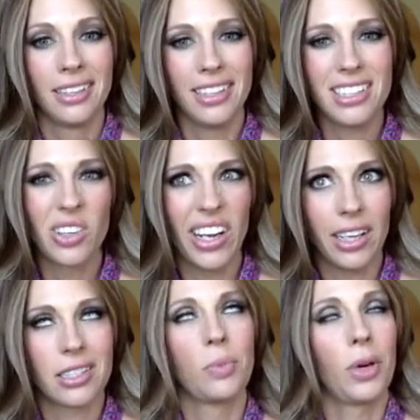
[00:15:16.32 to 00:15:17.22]
it's a great,
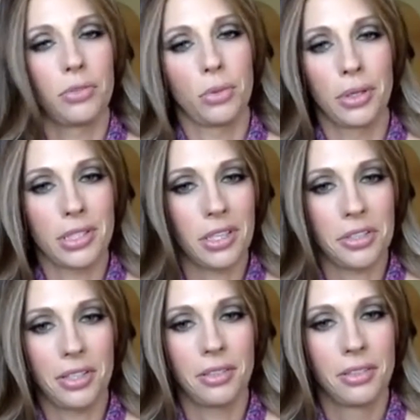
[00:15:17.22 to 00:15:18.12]
it's a wonderful
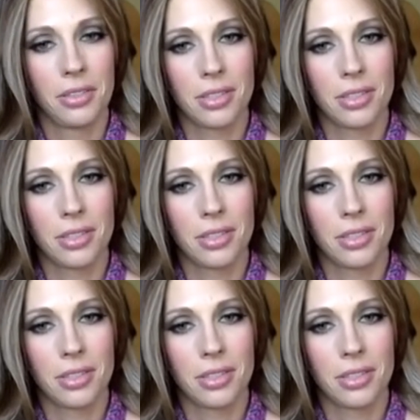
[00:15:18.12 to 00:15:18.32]
organization.